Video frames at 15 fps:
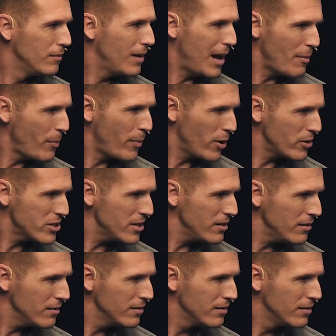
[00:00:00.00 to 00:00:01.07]
I'm a
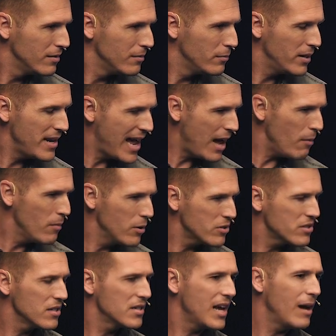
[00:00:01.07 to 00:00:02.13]
person, but now
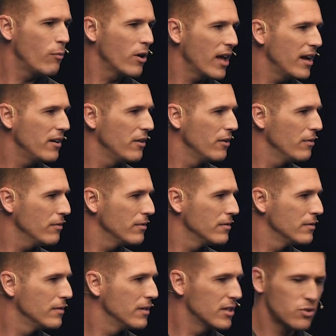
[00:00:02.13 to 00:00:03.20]
most of the time what I do,
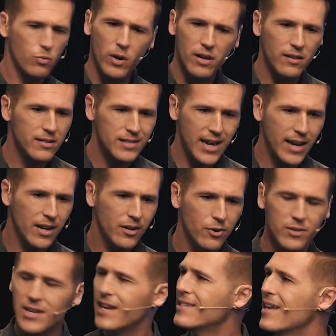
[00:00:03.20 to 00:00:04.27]
as quickly as I can do,
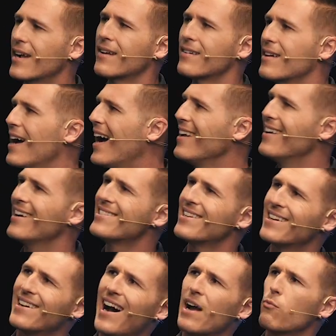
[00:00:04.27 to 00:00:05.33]
is I take it to God and I
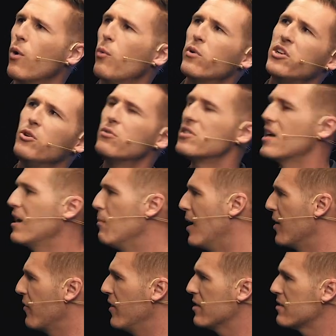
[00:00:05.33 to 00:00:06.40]
say, God, what would you say
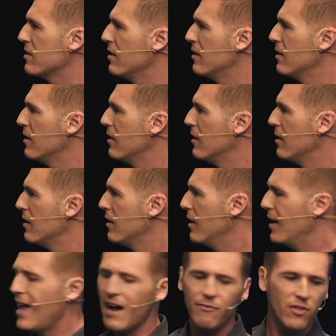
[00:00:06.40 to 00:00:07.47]
about this?
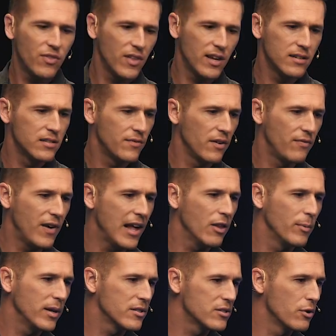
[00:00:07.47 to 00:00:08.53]
And half the things, if you
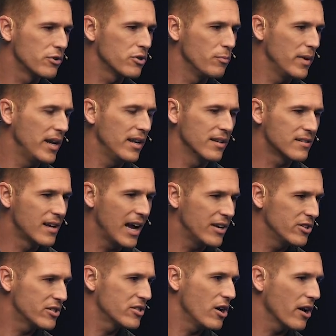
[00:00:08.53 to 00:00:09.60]
follow me on social media, is
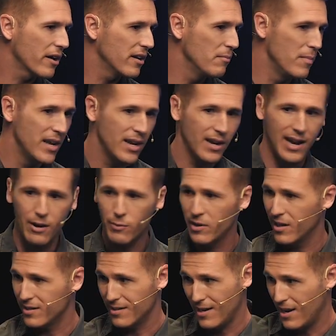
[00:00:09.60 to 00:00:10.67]
God just talking to me, and I
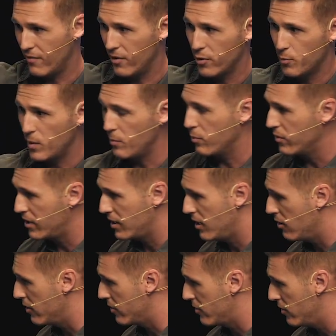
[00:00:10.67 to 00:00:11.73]
realize a lot of other people need to
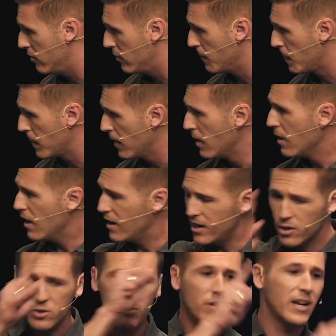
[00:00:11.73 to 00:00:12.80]
hear it too. And
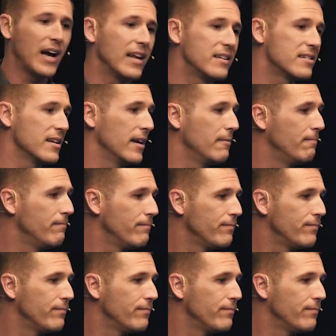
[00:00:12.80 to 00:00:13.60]
here's what God said.